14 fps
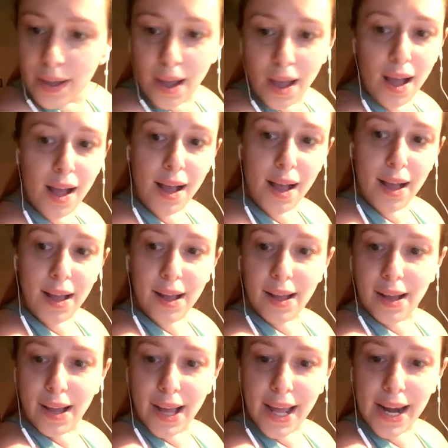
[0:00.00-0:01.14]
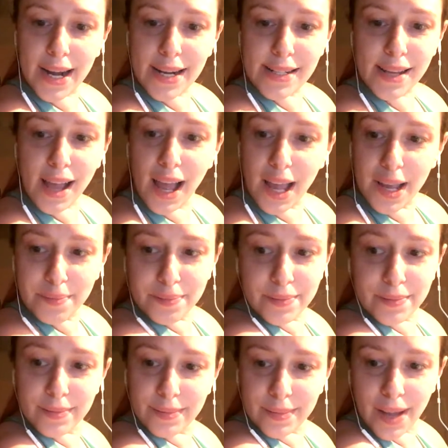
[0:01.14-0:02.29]
At any time,
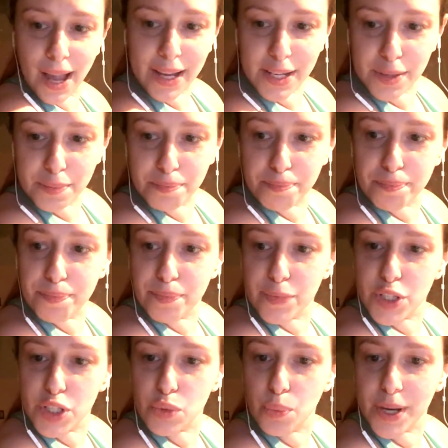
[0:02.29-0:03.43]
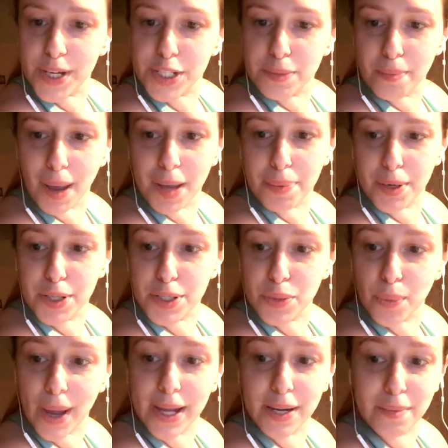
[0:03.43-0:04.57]
I can switch my
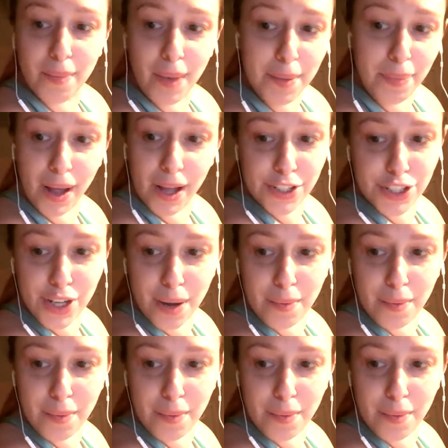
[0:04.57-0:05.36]
persuade and my punch